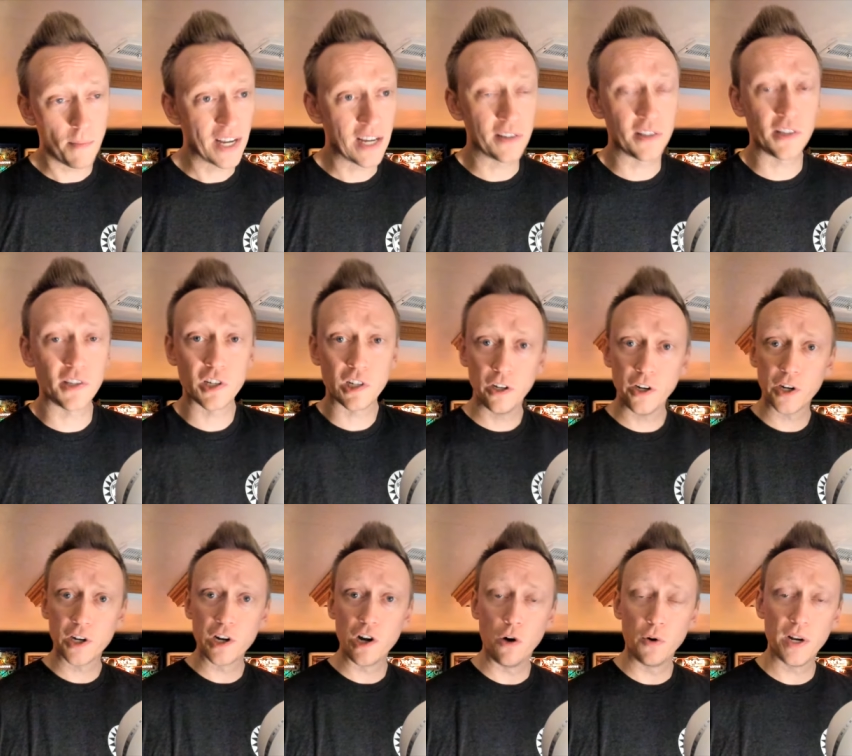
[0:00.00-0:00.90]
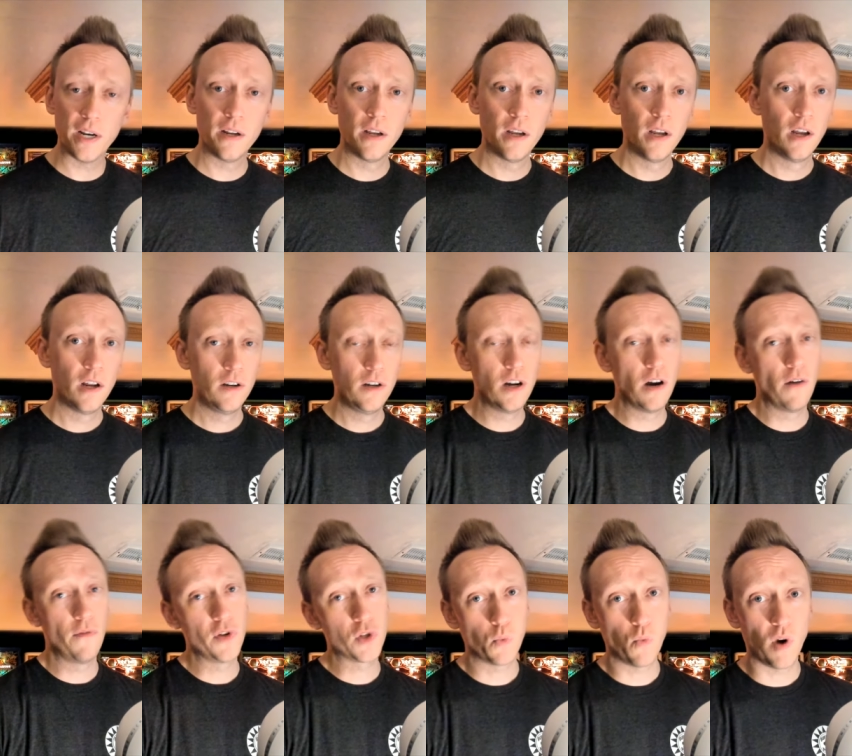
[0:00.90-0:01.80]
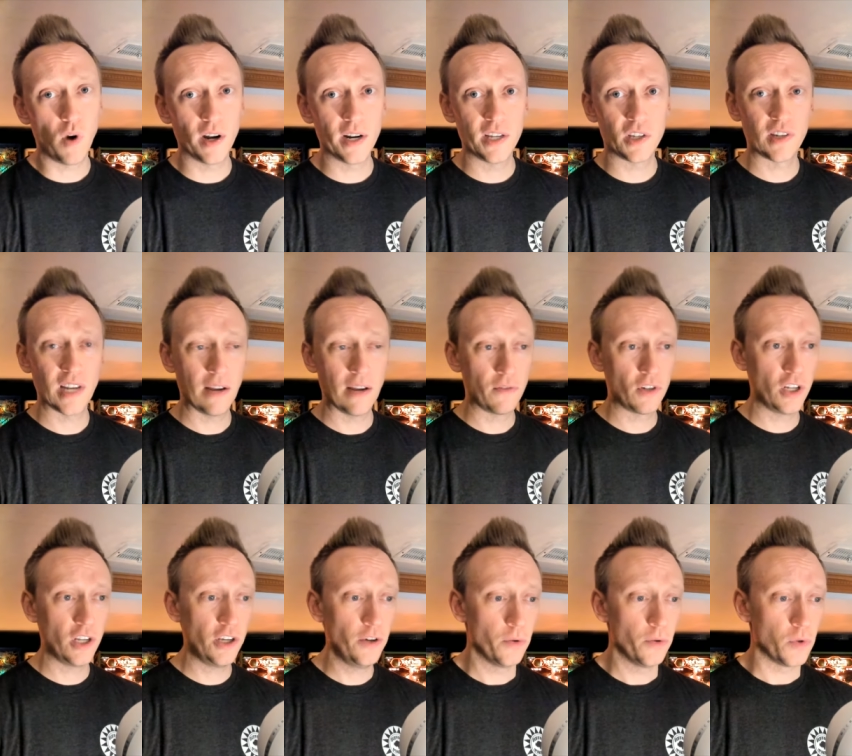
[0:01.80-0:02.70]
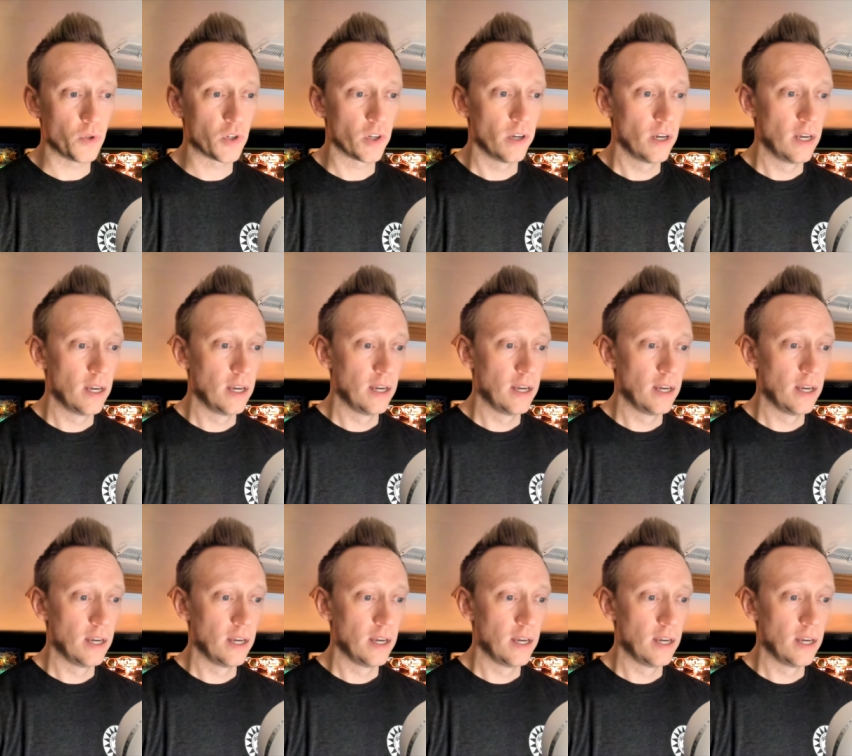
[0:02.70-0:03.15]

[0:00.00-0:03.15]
Because it's clear-coated, Novus 1 is safe to use.